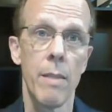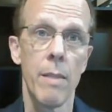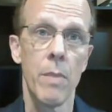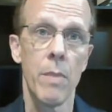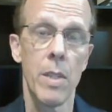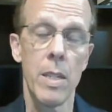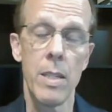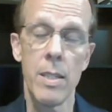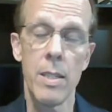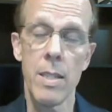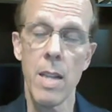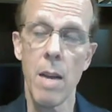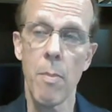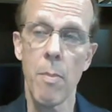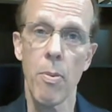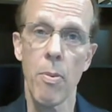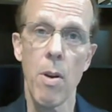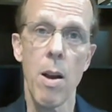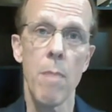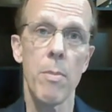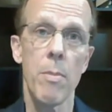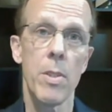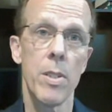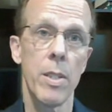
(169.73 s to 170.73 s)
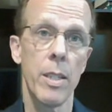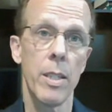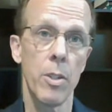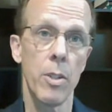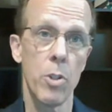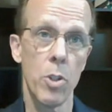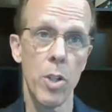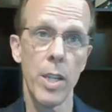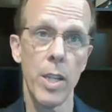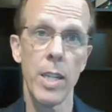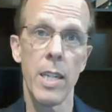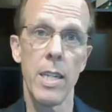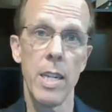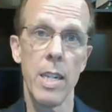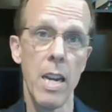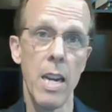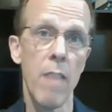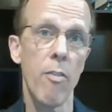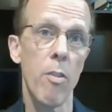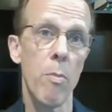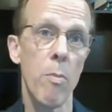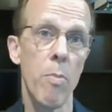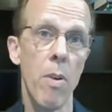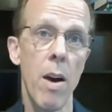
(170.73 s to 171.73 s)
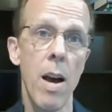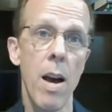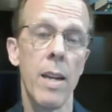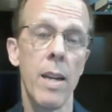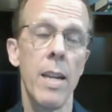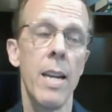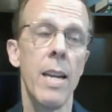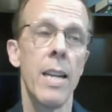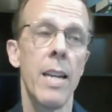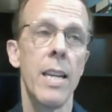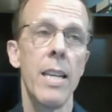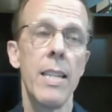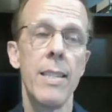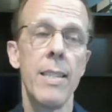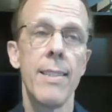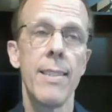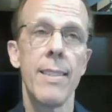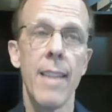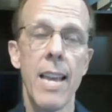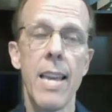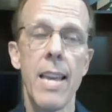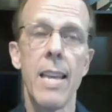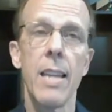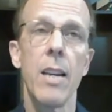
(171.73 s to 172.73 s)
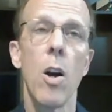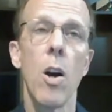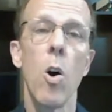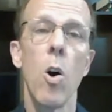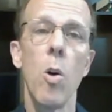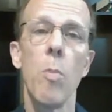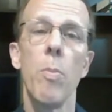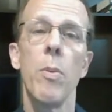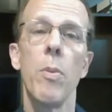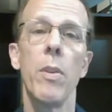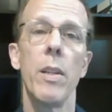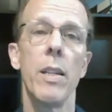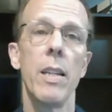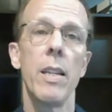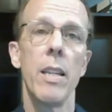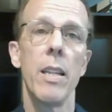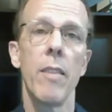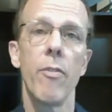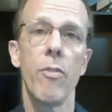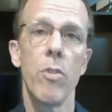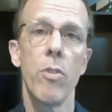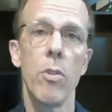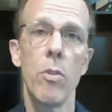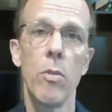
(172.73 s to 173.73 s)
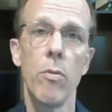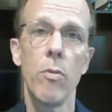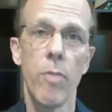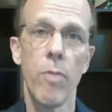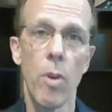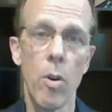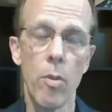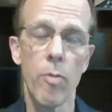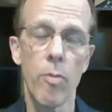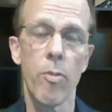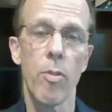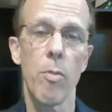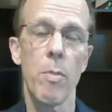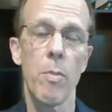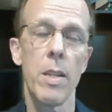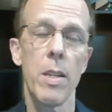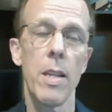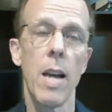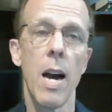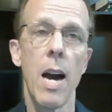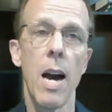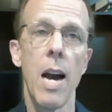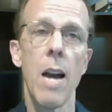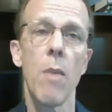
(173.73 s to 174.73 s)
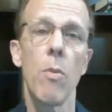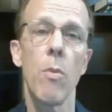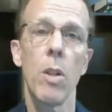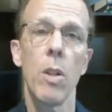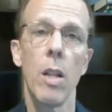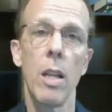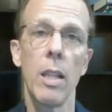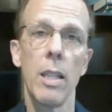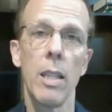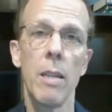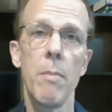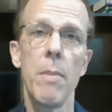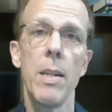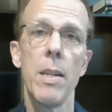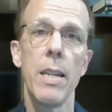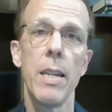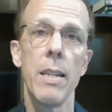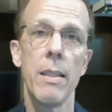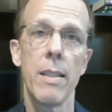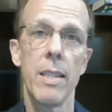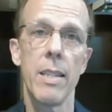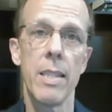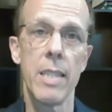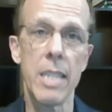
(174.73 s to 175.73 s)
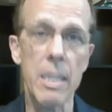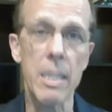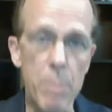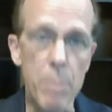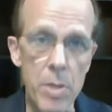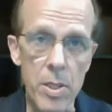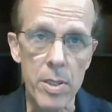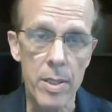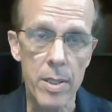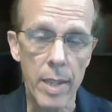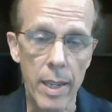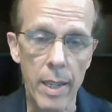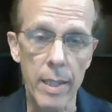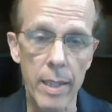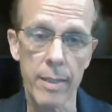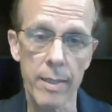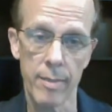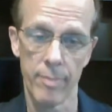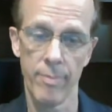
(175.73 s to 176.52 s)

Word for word: He's not promising a chicken in every pot. He's saying openly, if you vote for me, I will eliminate the deep state.